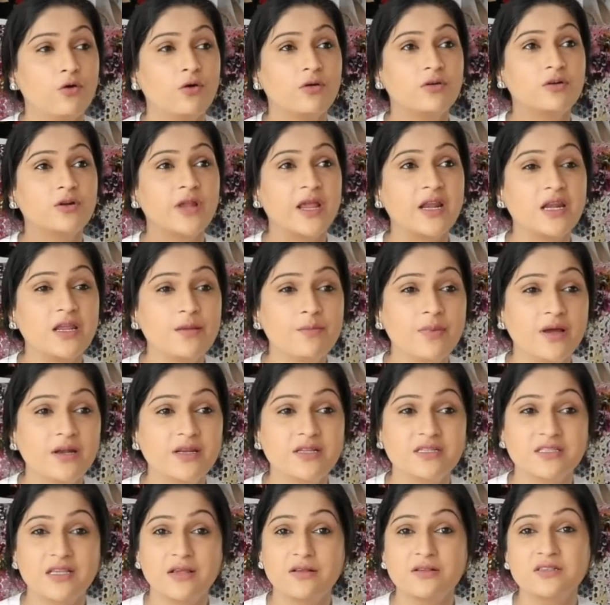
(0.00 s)
or
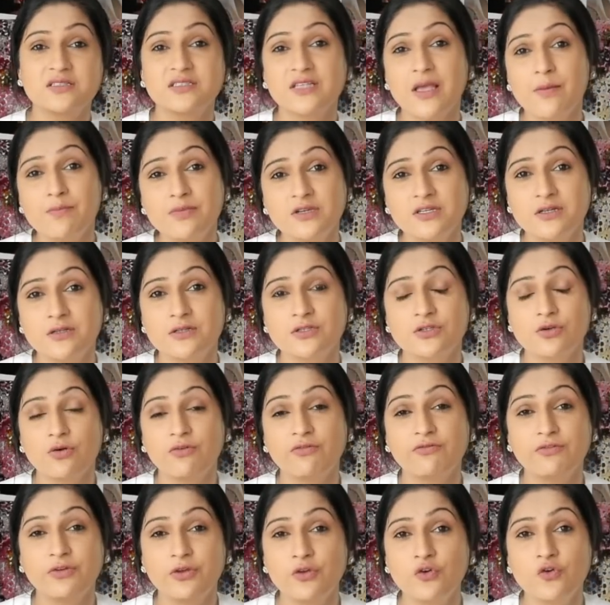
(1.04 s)
anybody's acceptance
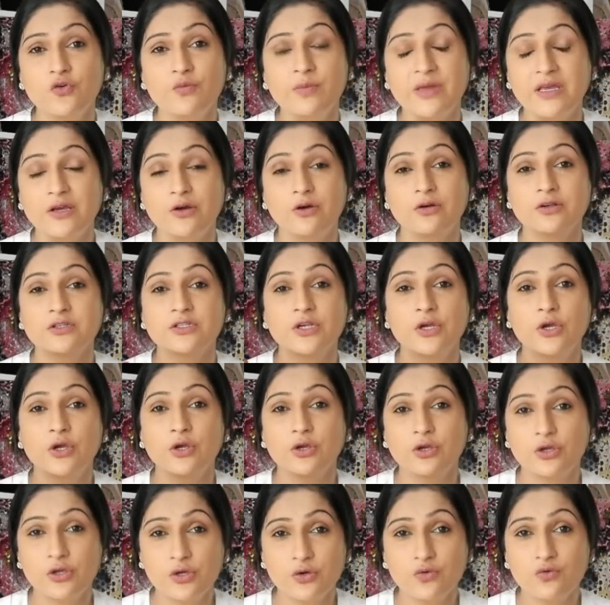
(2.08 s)
of you, because
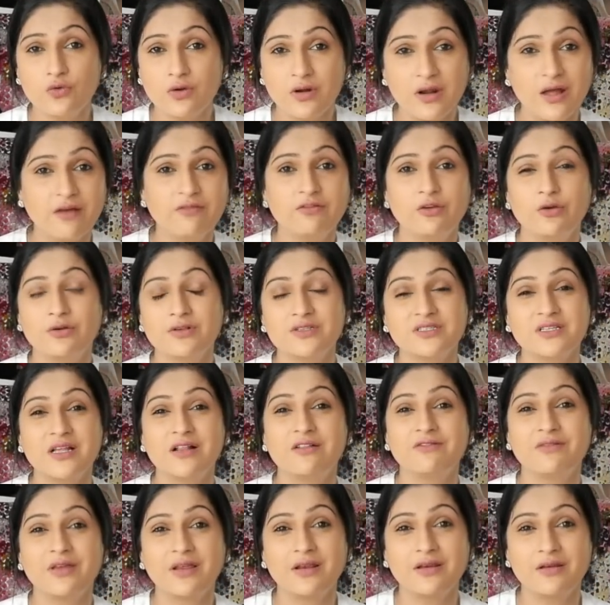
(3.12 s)
you love
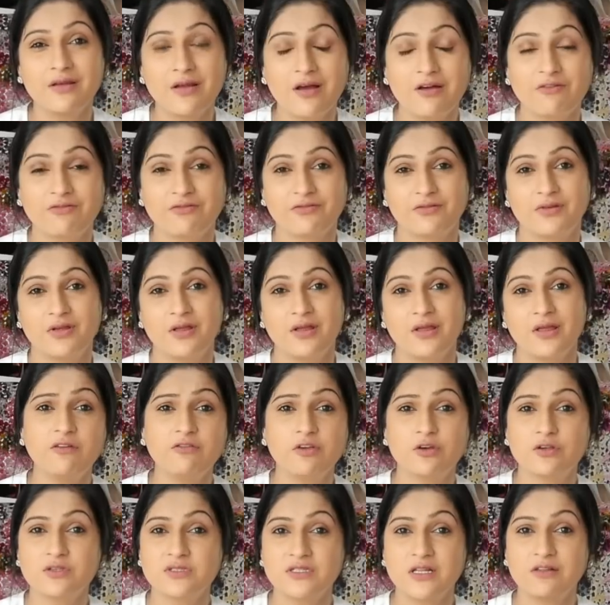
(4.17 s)
yourself enough. Love
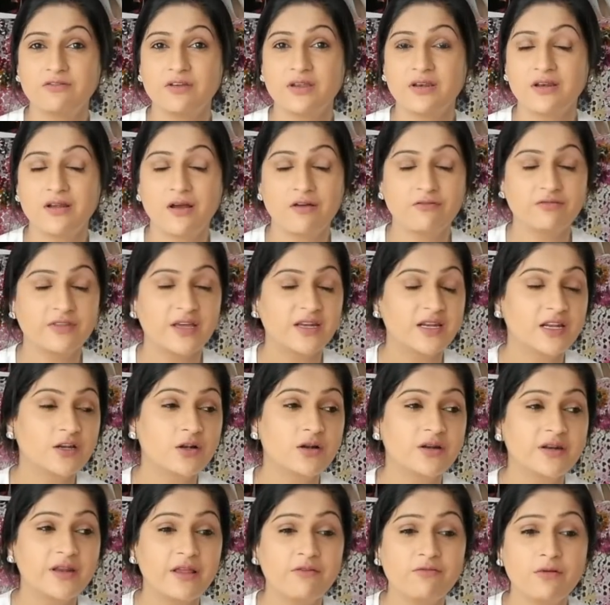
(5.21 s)
yourself enough that
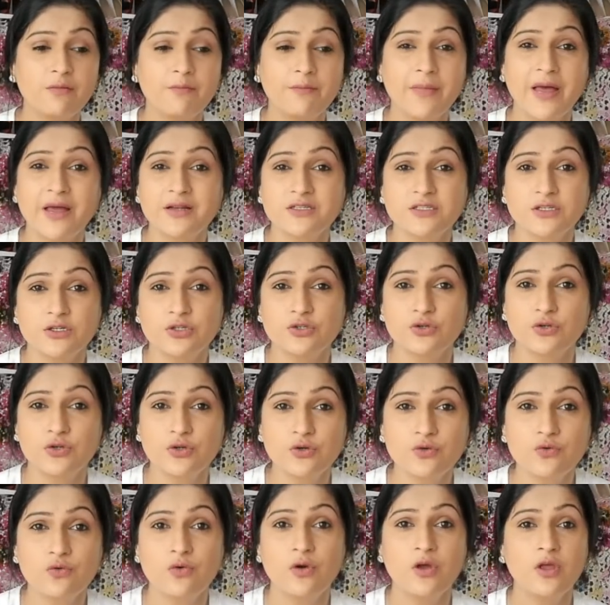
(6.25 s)
it'll never matter to
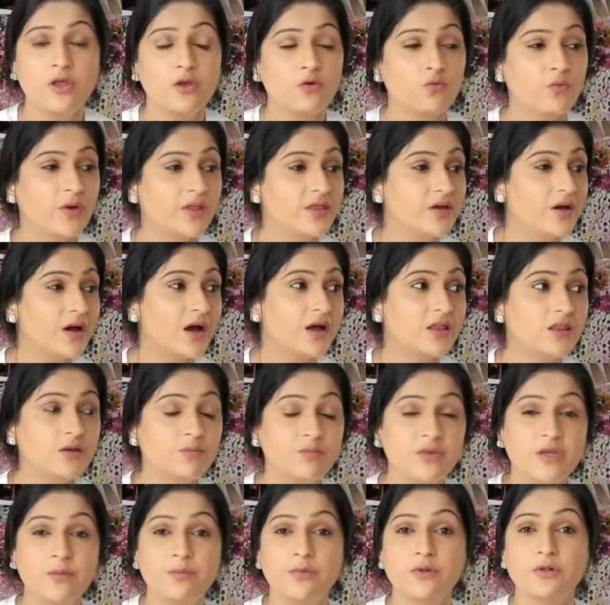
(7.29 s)
you whether
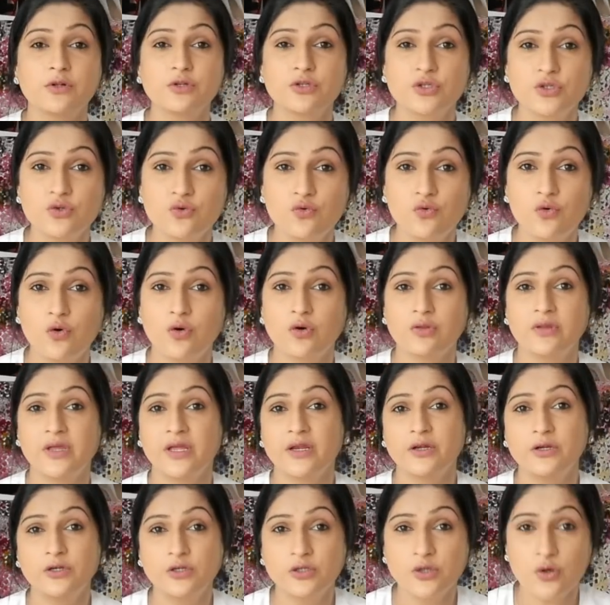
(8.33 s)
other people do or
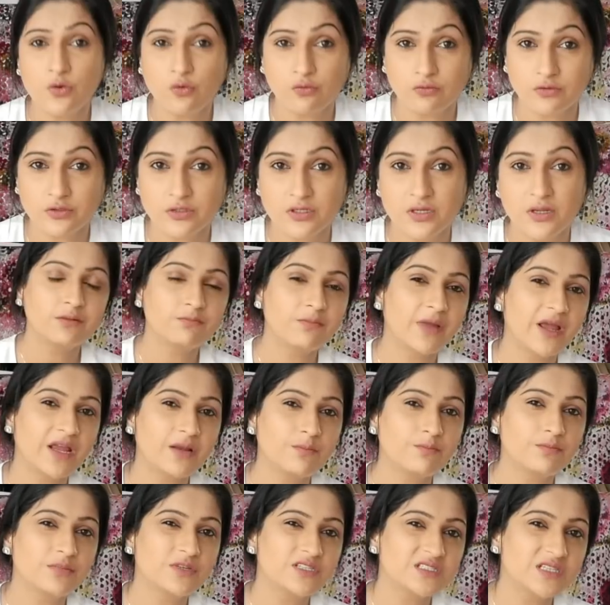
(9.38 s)
they don't. It
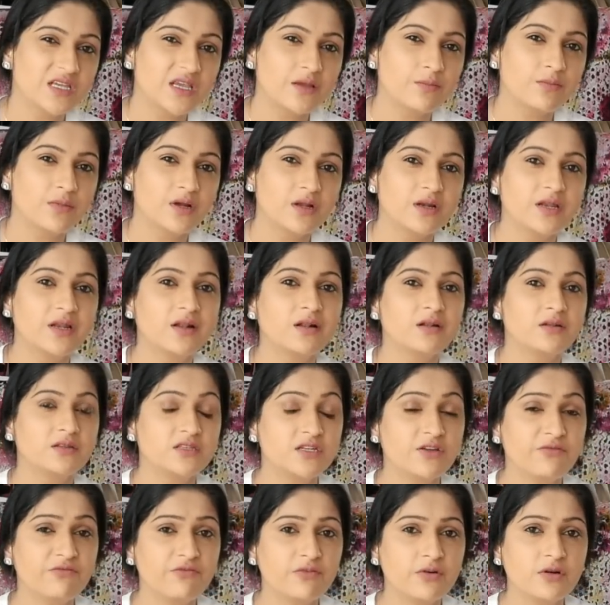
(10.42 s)
might seem a little
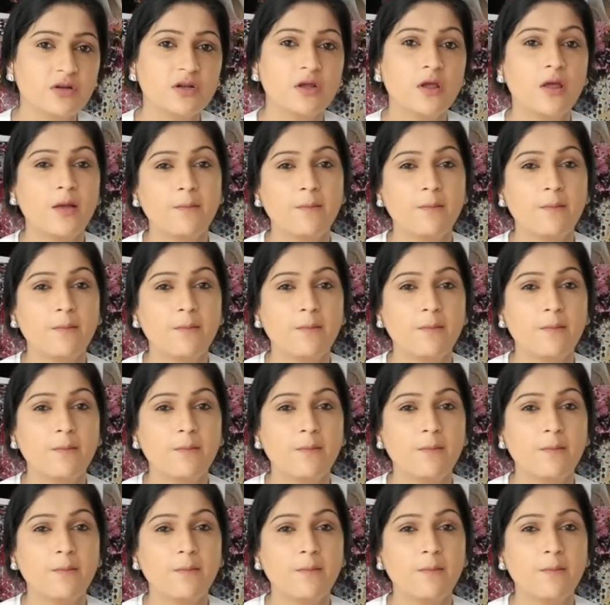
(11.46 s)
different,